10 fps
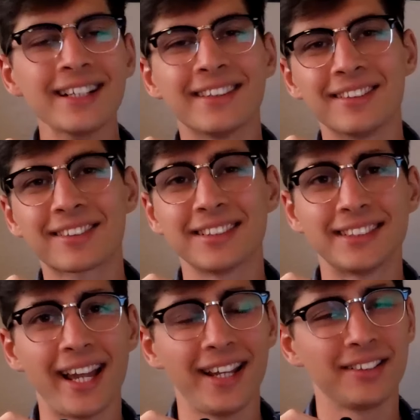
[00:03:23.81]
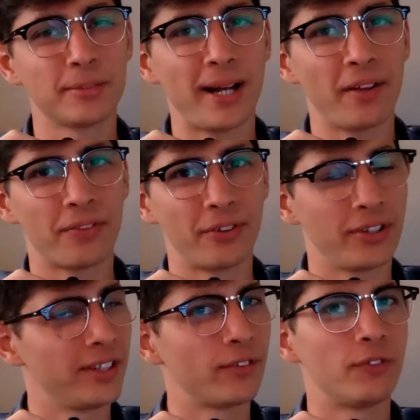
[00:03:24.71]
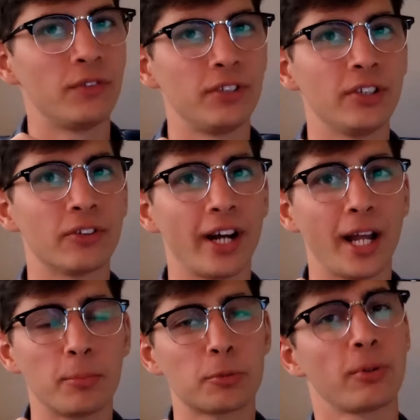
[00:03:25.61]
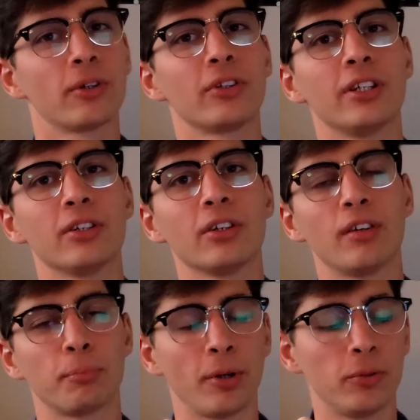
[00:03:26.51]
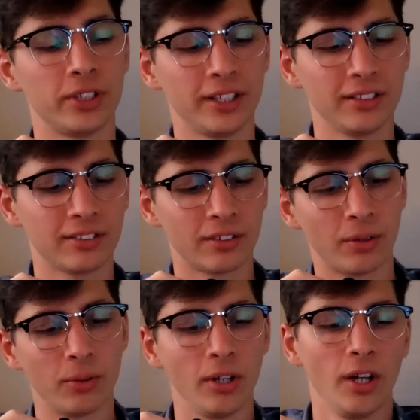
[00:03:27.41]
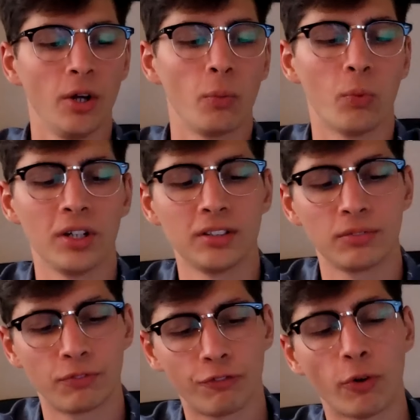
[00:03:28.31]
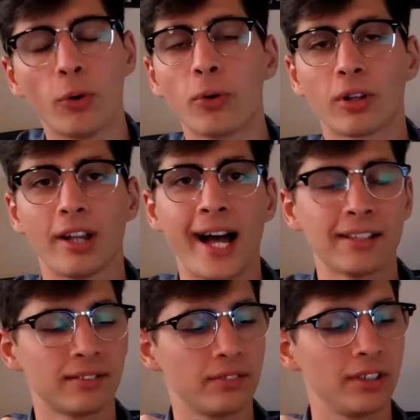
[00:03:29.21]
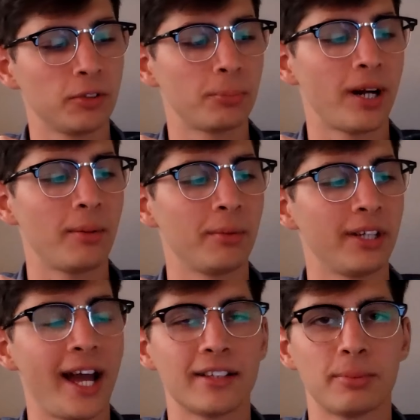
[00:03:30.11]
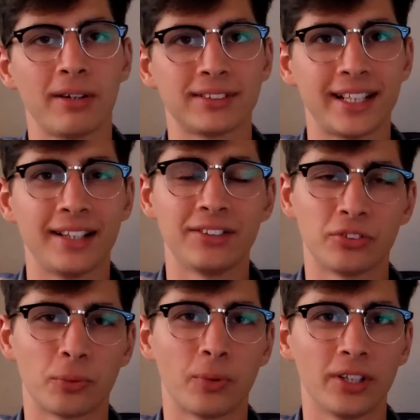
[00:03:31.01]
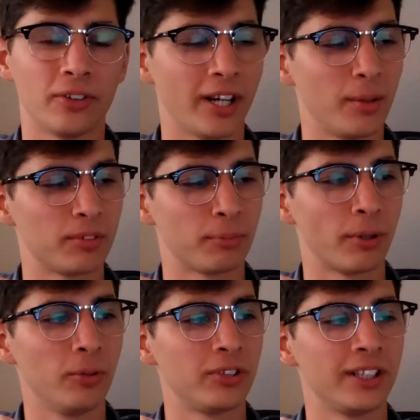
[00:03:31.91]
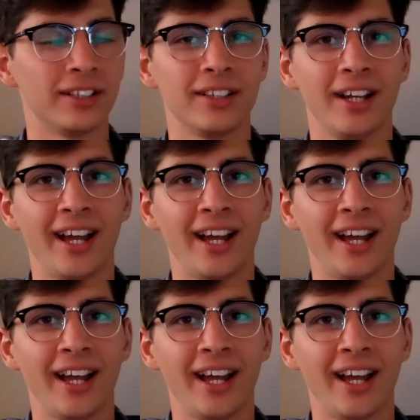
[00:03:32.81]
This contains about 30 to 50 grams per liter of protein, so one full glass of this probably has about 10 to 20 grams of protein.